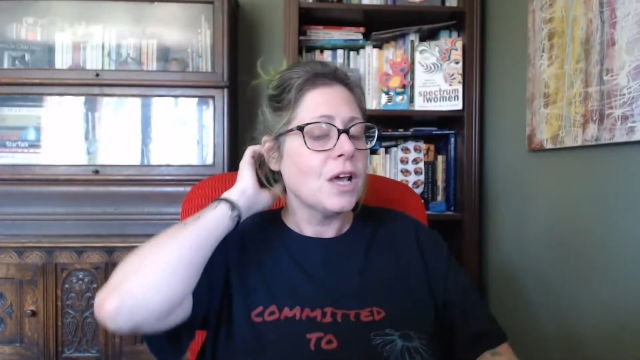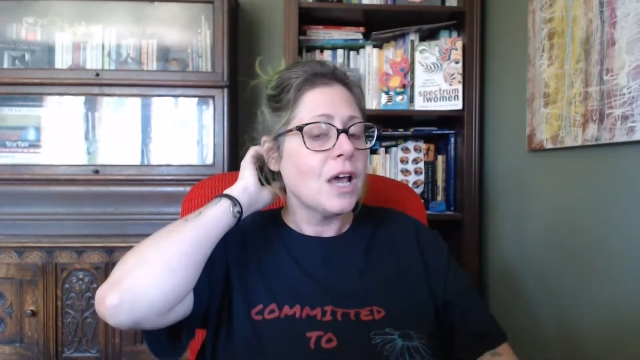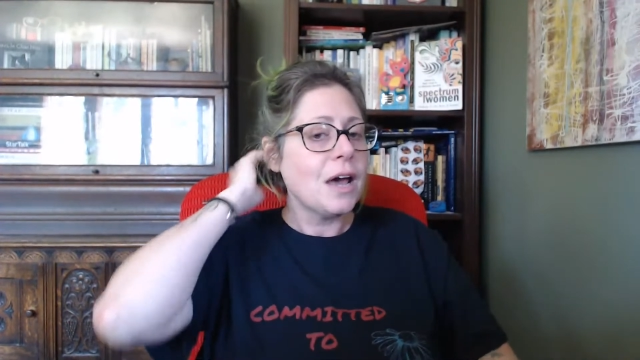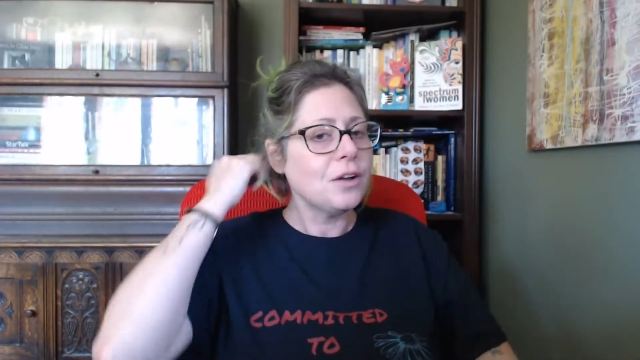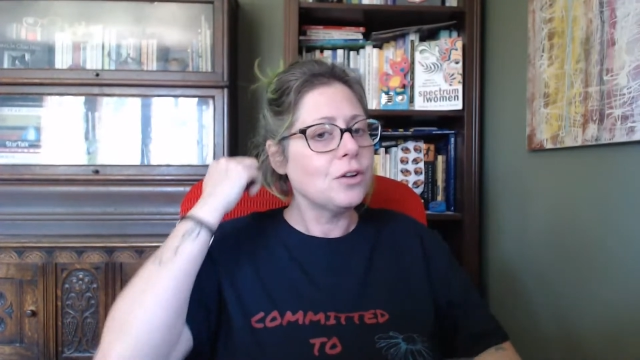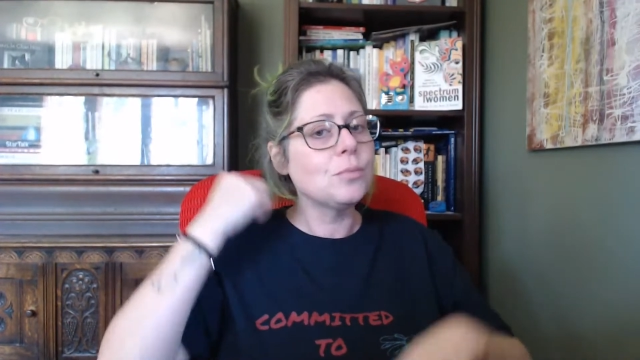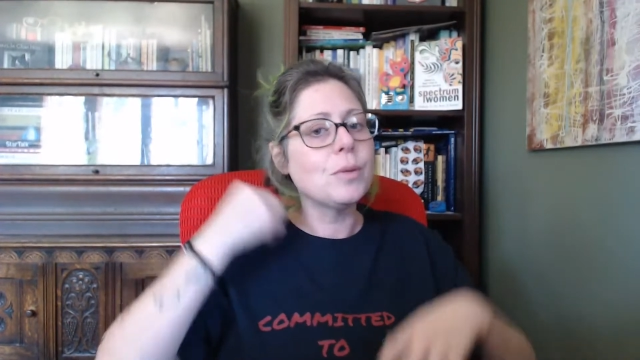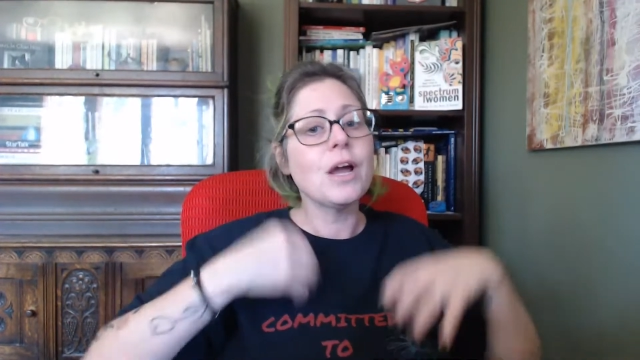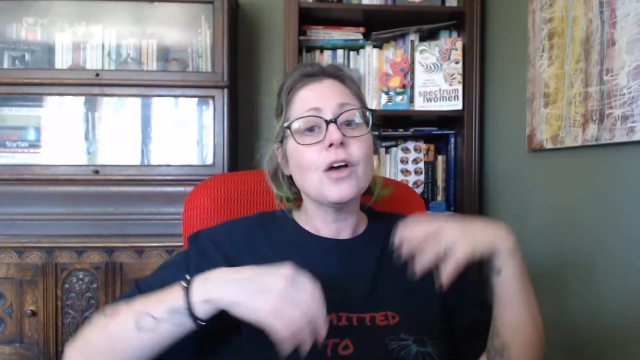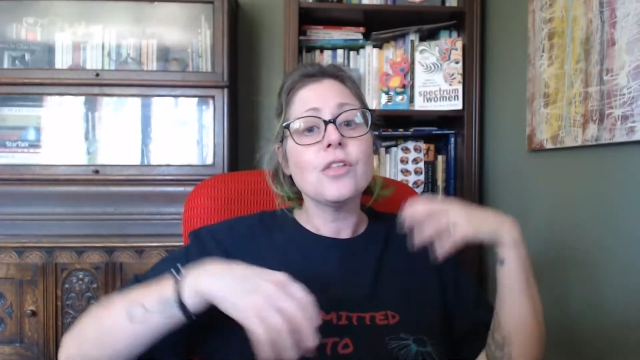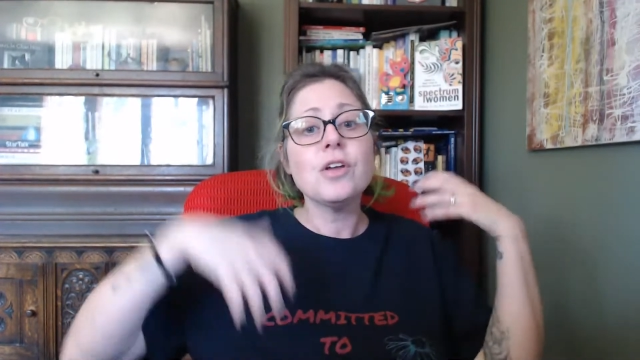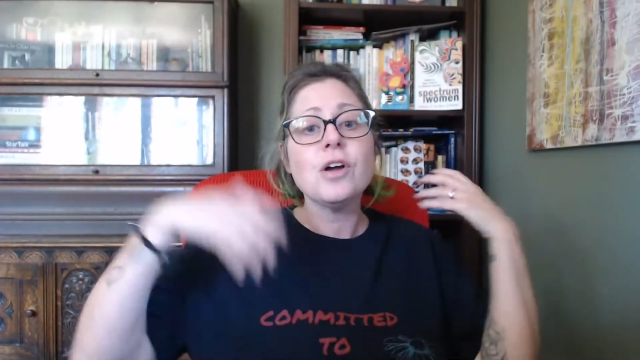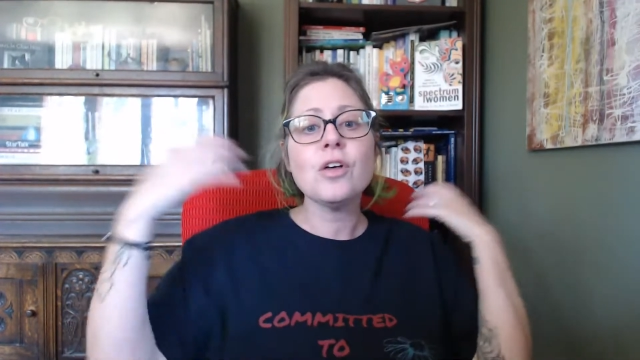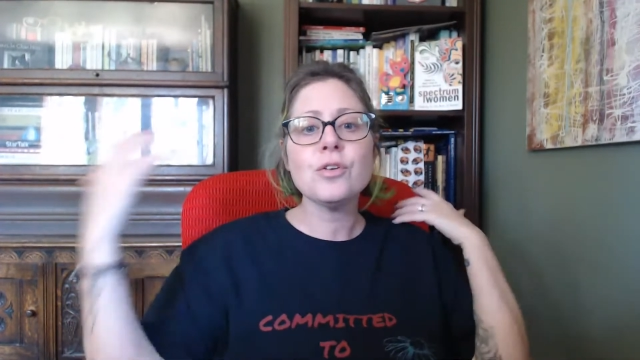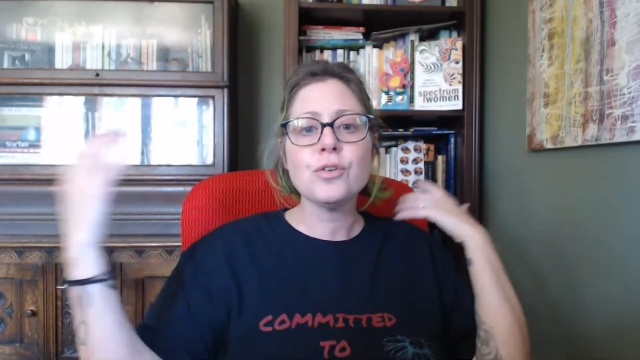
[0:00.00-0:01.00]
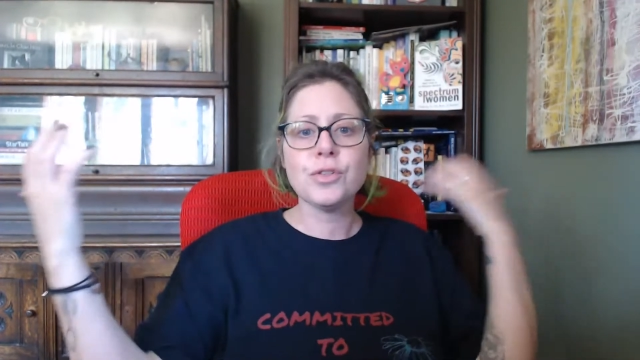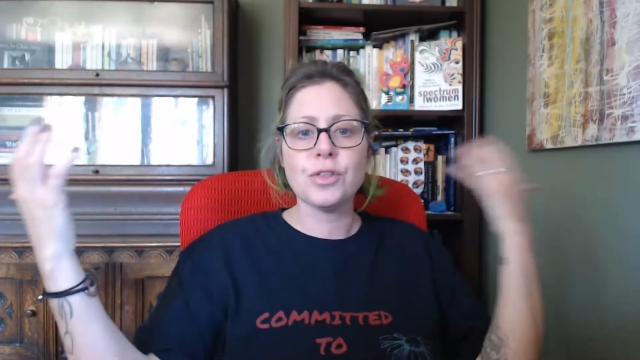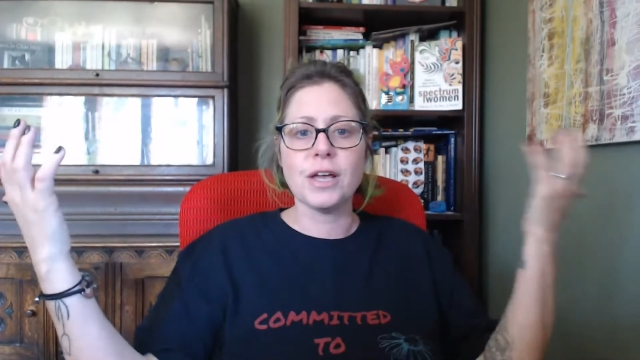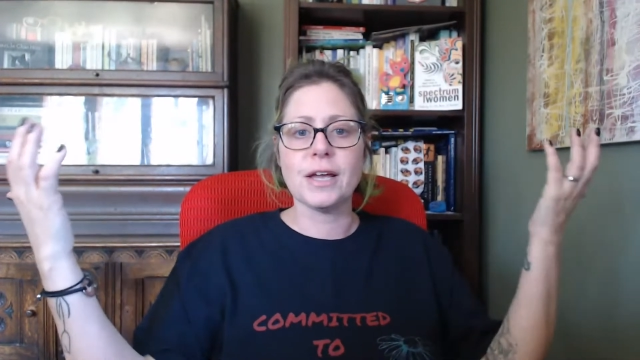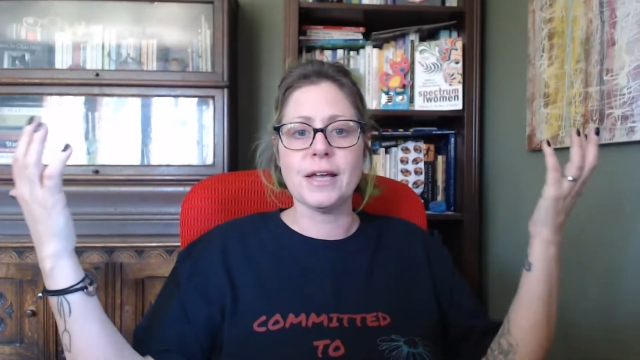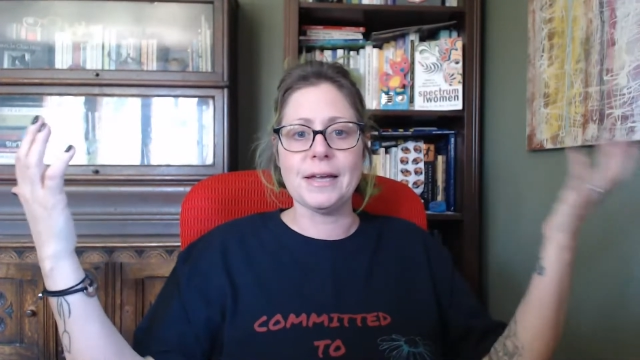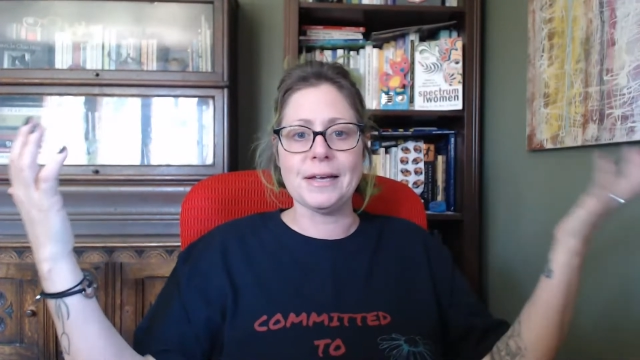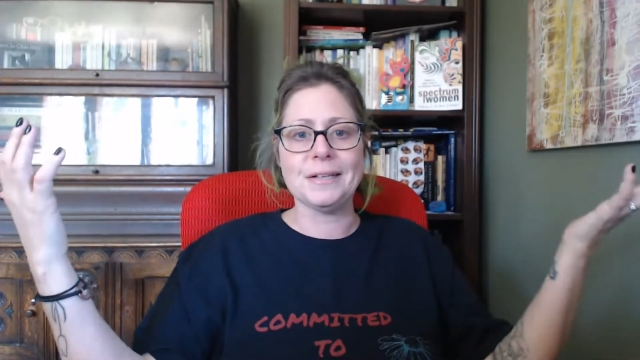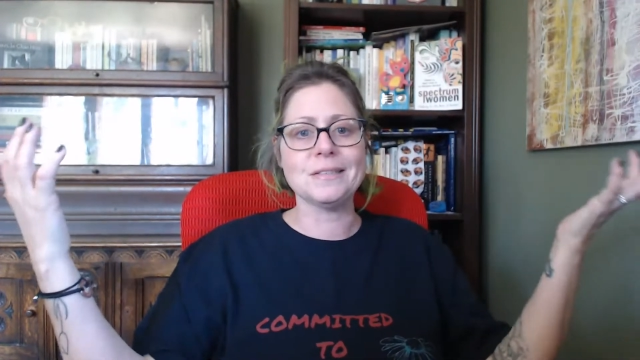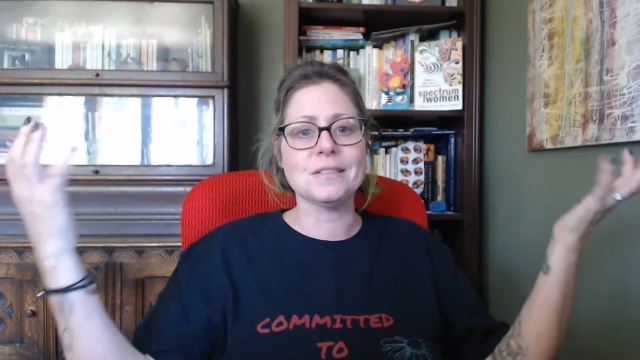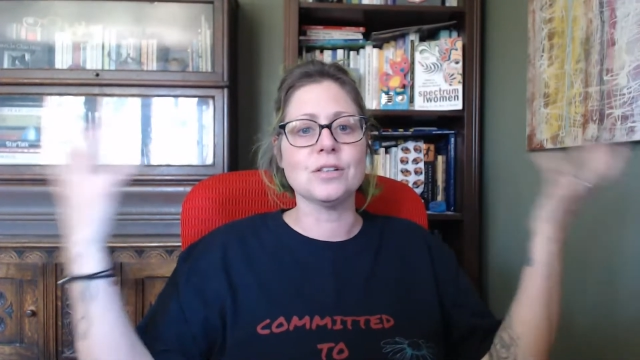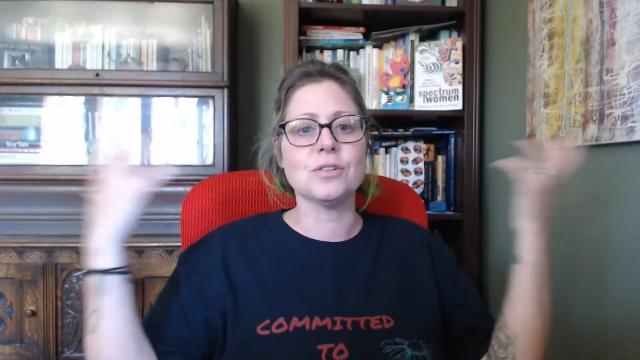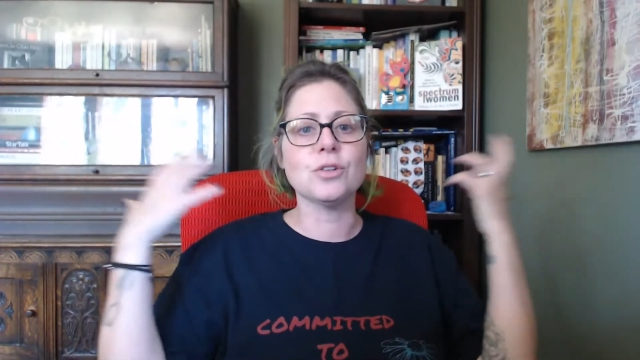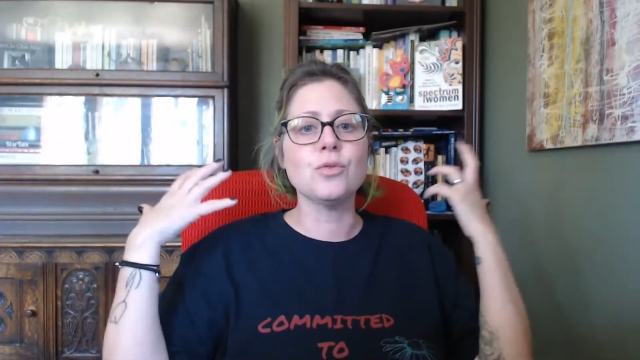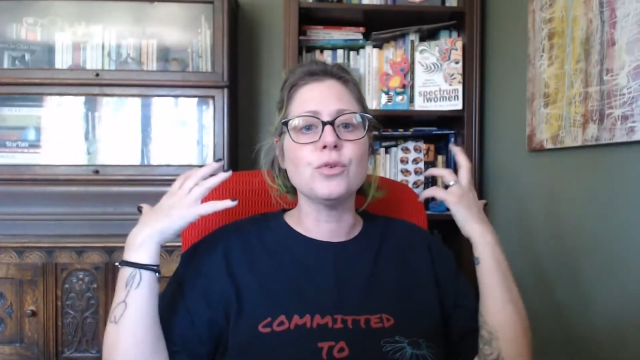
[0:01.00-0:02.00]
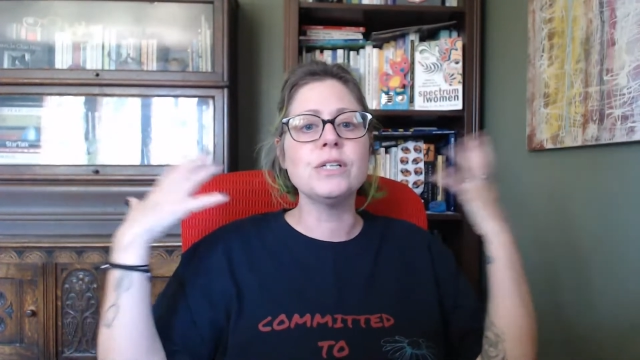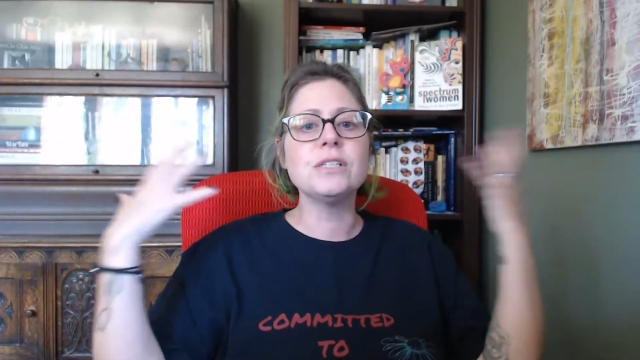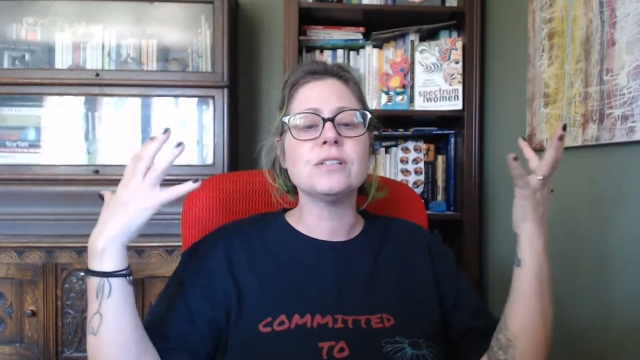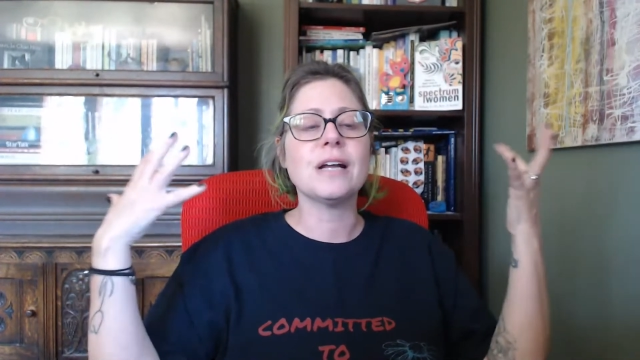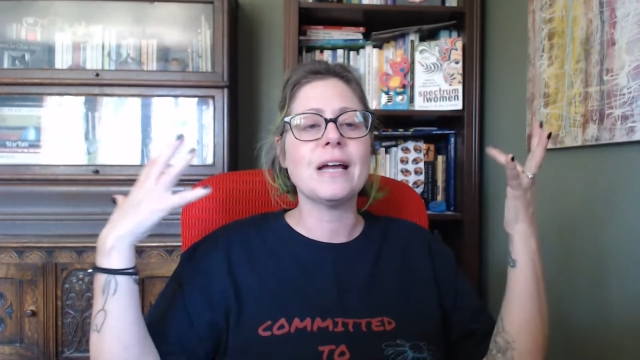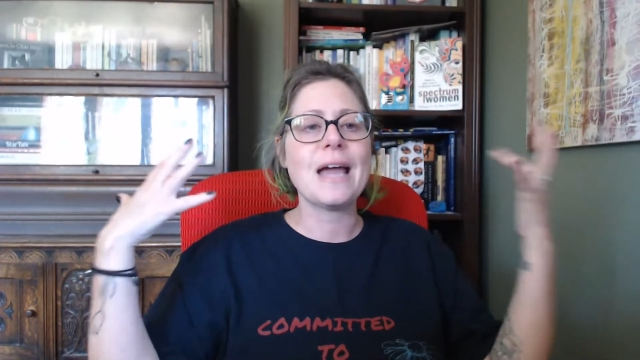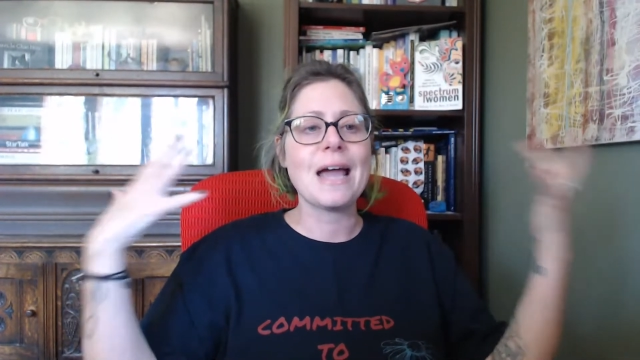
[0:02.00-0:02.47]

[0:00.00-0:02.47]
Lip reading: And the other thing is that the reason I